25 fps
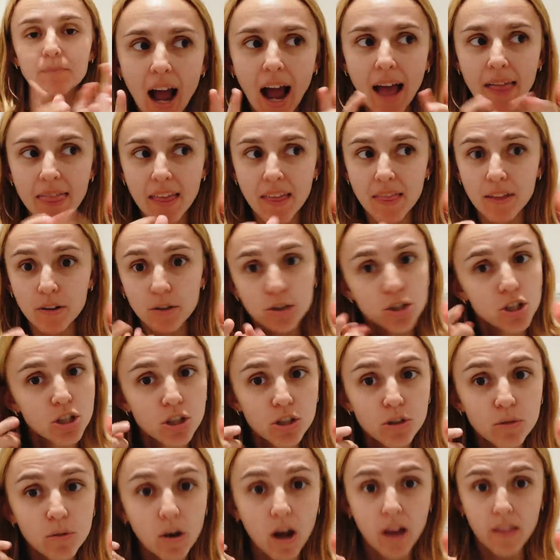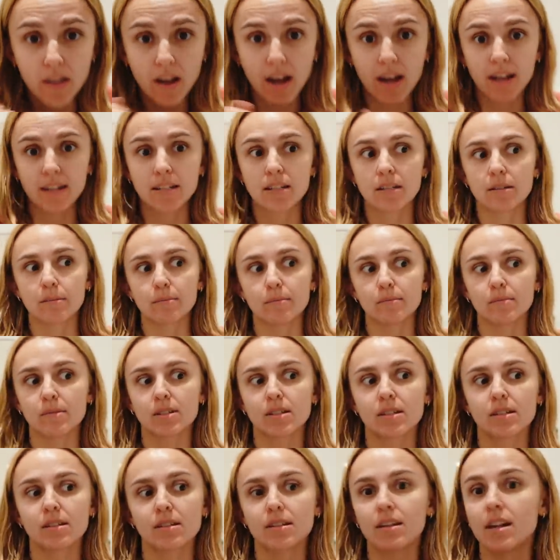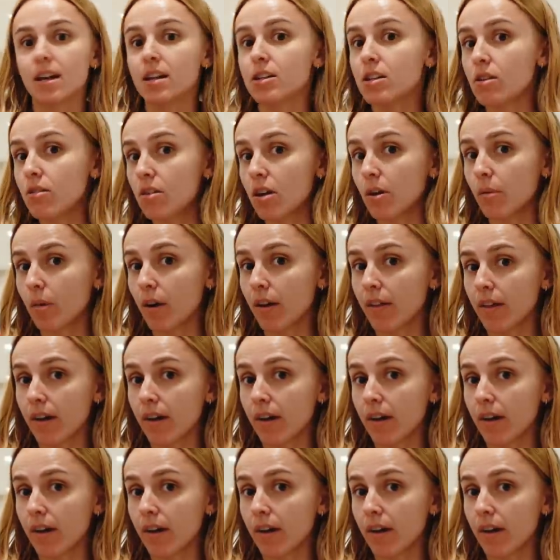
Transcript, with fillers: And then there are two other items that I don't know what